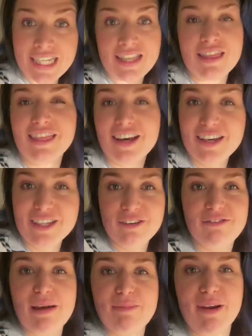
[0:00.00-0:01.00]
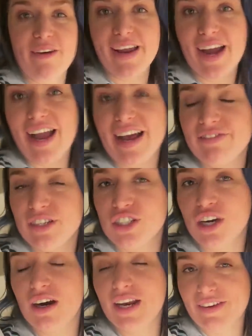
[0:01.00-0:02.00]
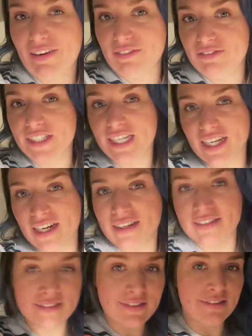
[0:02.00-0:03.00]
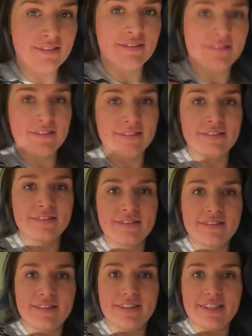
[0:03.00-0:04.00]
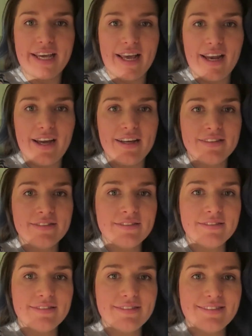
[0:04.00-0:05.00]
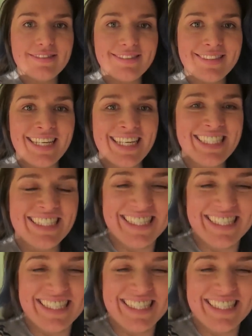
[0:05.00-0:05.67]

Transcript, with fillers: is the 3rd of February. I have Charlie round for dinner. Say hello. Hi.